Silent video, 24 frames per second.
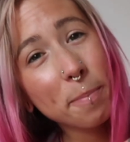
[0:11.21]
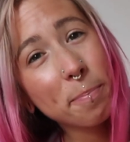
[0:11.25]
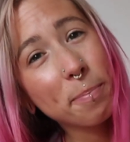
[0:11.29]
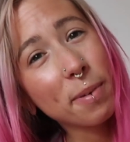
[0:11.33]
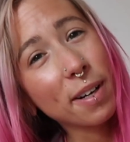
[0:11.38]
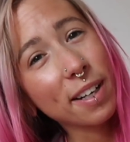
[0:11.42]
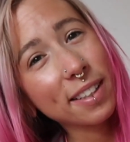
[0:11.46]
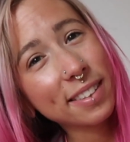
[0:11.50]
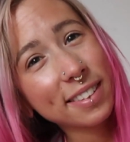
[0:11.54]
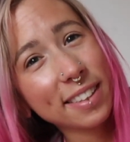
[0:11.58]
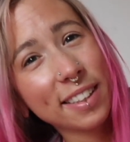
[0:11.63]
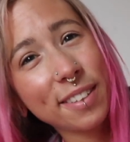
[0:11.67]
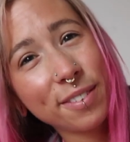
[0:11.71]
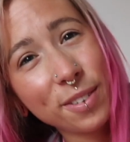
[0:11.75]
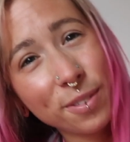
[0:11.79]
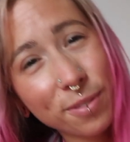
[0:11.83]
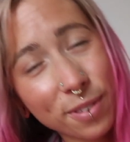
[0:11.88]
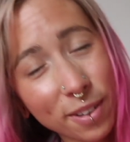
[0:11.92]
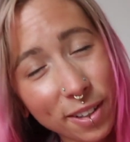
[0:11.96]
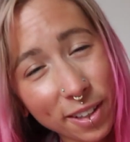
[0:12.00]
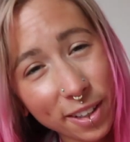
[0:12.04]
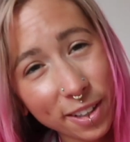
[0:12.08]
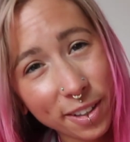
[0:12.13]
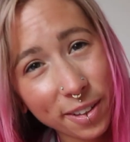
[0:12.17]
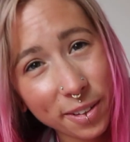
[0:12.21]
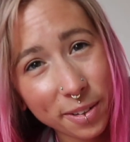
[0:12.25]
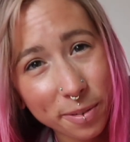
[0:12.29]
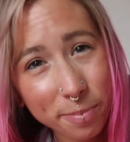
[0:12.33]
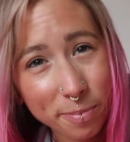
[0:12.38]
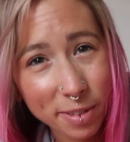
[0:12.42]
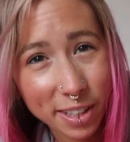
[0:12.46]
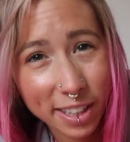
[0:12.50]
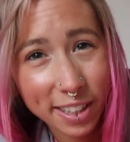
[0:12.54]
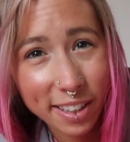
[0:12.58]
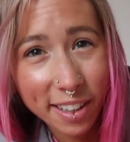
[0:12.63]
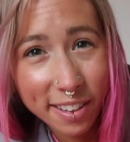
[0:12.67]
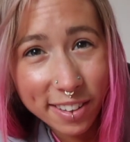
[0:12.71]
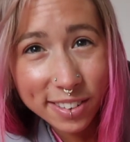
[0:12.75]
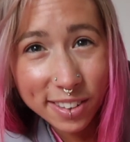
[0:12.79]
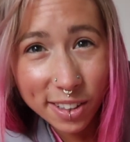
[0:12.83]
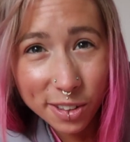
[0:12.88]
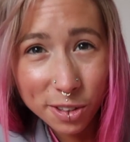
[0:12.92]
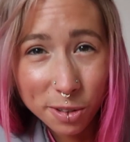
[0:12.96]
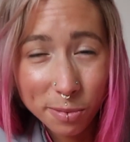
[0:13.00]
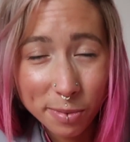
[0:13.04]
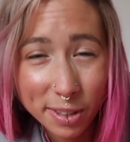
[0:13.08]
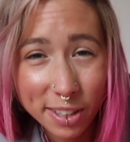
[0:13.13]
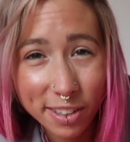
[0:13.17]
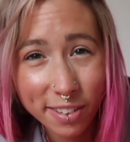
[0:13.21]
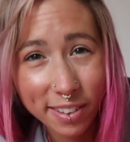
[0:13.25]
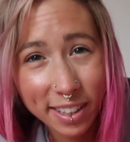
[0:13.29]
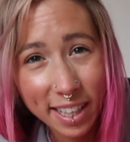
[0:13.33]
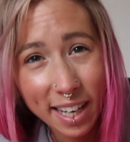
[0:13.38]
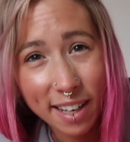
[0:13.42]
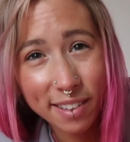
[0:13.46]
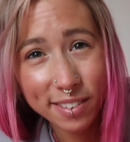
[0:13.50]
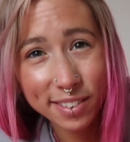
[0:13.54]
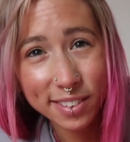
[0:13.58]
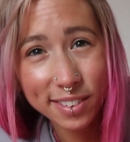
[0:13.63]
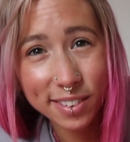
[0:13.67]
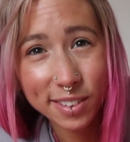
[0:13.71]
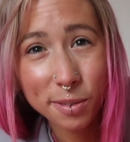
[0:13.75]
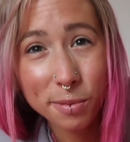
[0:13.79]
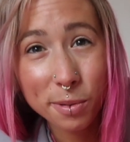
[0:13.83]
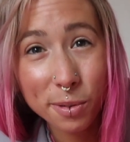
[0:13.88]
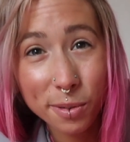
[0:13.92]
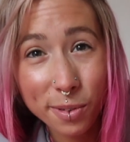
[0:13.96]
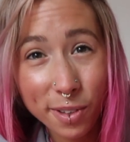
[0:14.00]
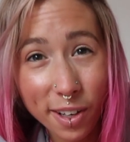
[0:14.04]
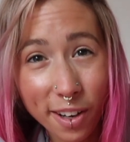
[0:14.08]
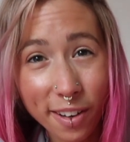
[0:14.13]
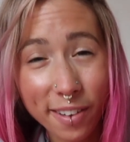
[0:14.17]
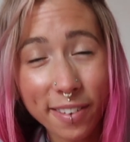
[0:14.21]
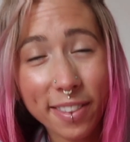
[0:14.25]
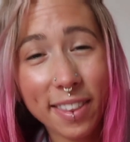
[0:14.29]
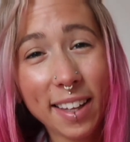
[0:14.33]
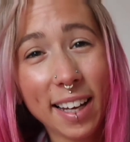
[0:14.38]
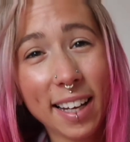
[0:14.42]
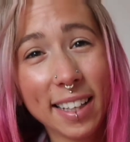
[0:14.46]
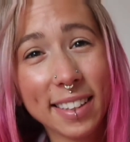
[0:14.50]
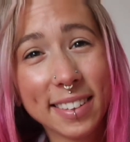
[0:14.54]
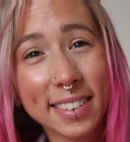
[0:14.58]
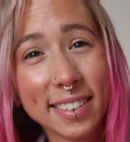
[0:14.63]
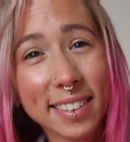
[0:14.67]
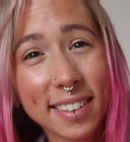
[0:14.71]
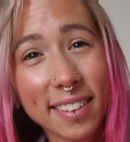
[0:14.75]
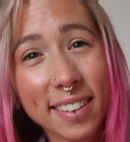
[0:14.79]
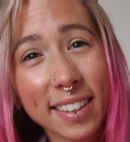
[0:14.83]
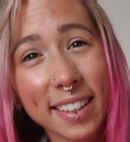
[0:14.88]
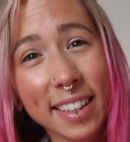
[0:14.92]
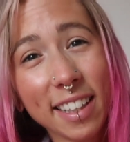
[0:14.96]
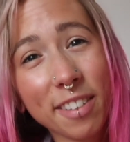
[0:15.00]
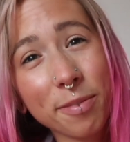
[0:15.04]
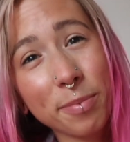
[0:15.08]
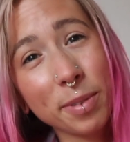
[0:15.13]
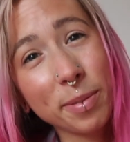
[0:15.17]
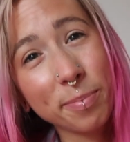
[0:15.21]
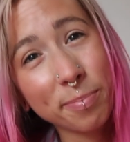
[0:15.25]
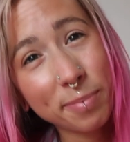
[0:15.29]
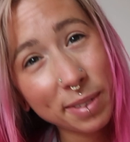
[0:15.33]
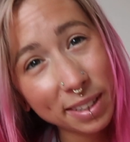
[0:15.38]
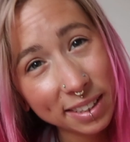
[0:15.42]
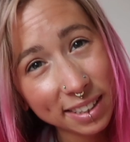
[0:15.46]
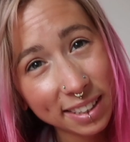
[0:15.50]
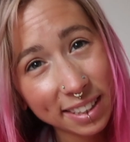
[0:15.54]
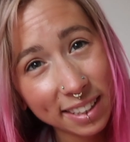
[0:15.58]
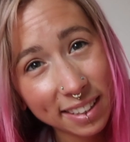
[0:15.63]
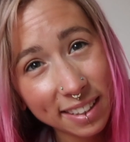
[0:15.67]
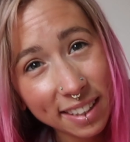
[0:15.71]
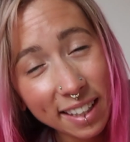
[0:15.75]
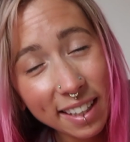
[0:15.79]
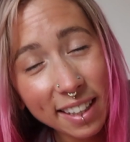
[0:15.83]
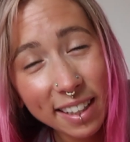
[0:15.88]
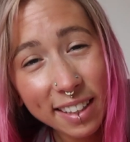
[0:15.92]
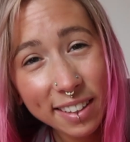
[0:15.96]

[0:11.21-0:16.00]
but if you follow my other social media accounts, you will know that I have been busy